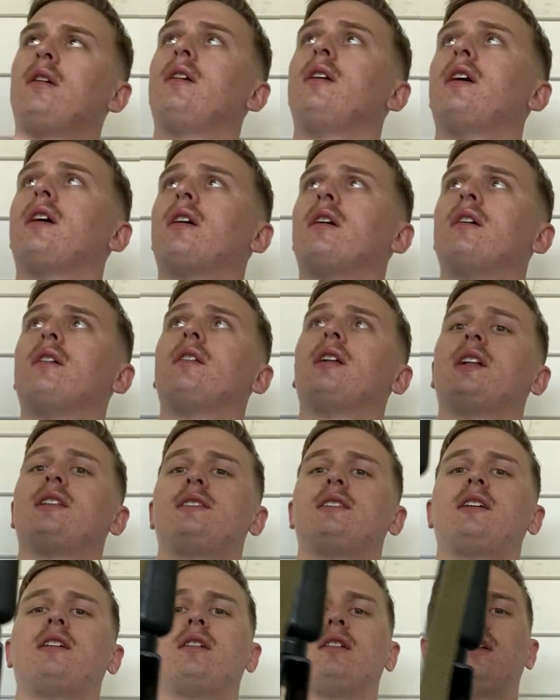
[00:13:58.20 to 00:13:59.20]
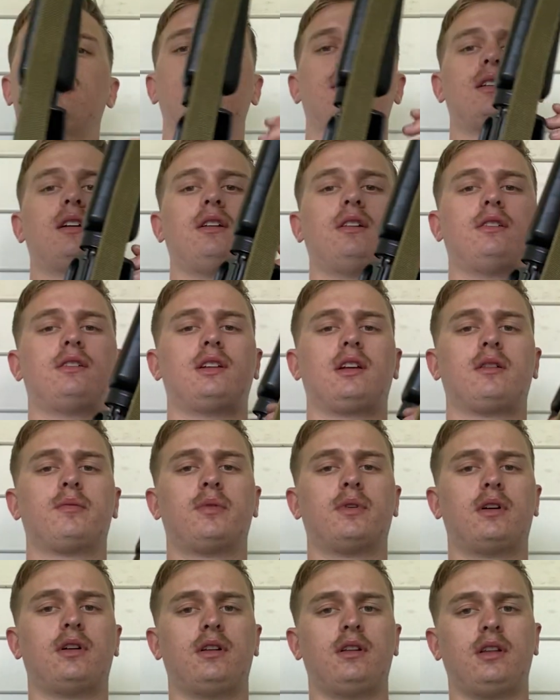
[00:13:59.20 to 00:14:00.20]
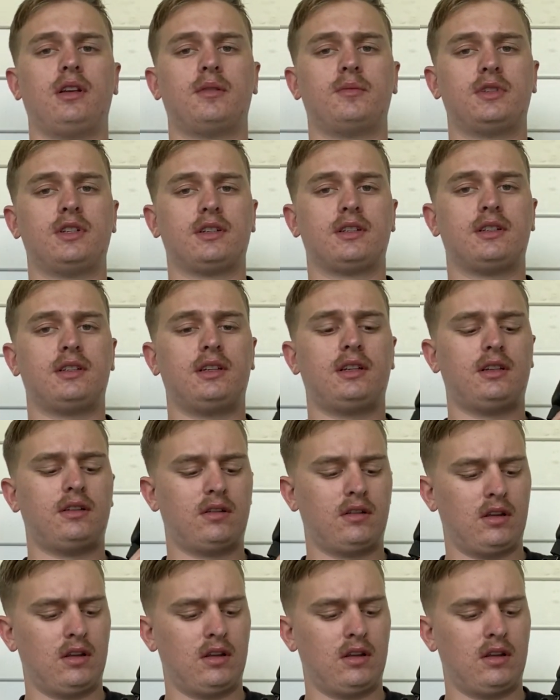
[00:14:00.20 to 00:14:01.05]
yeah, that's it. That's how you take apart the M16